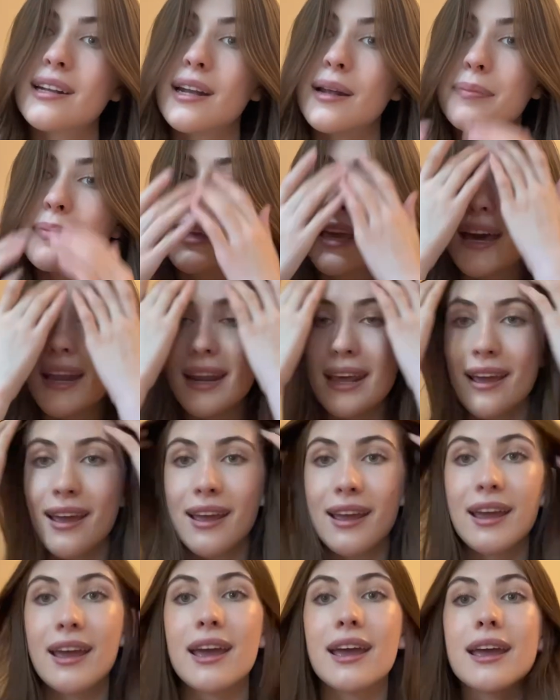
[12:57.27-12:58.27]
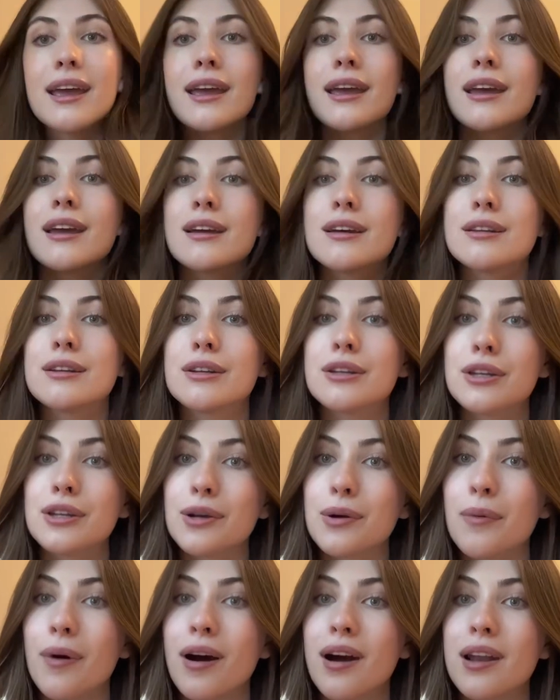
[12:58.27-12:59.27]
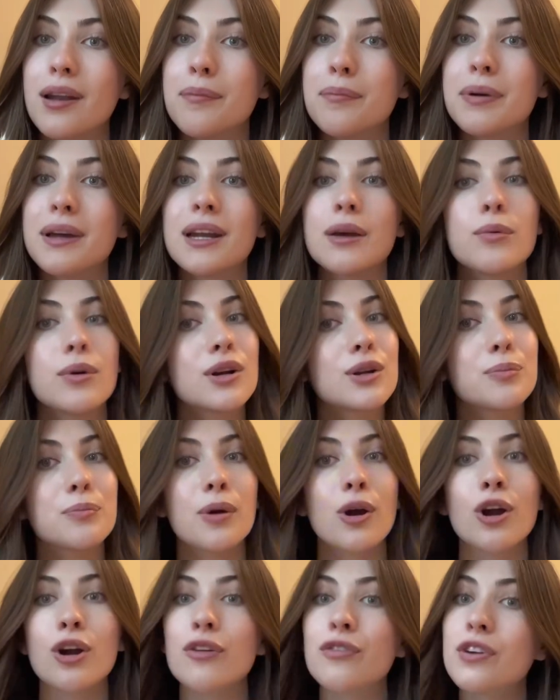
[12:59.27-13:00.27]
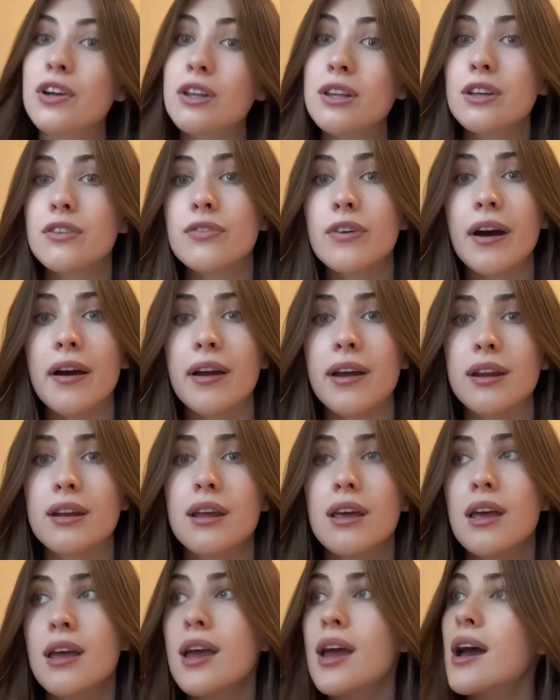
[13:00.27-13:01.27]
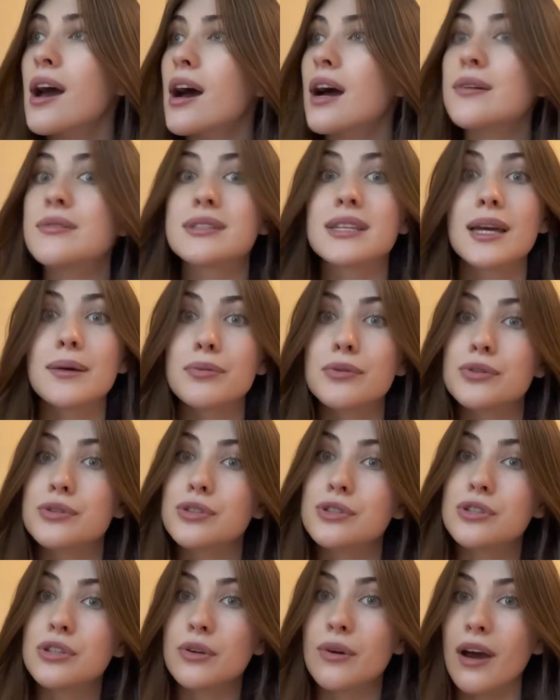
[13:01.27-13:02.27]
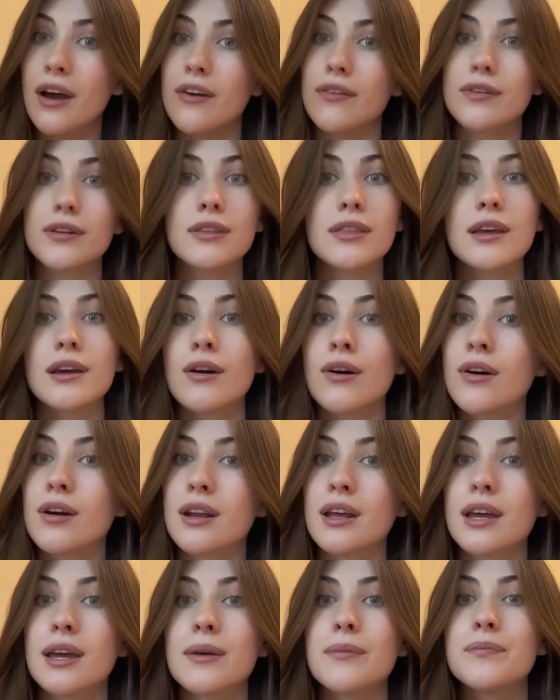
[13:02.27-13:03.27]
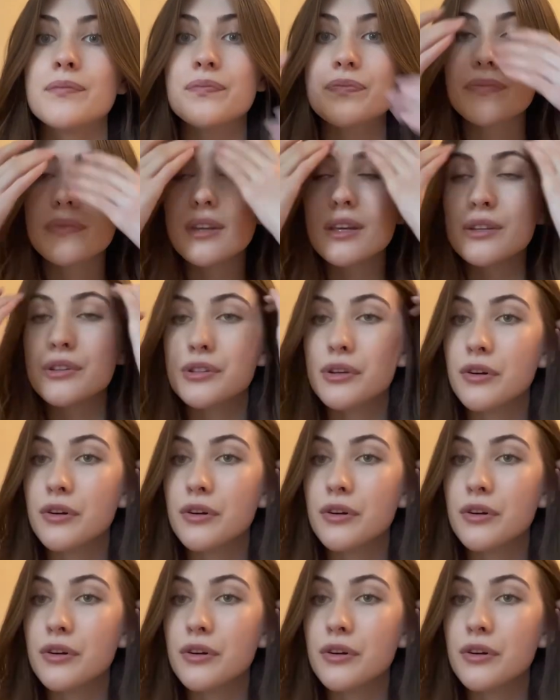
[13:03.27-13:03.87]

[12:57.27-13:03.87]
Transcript: up getting a new one, but it worked perfectly fine. I was able to do everything on it. So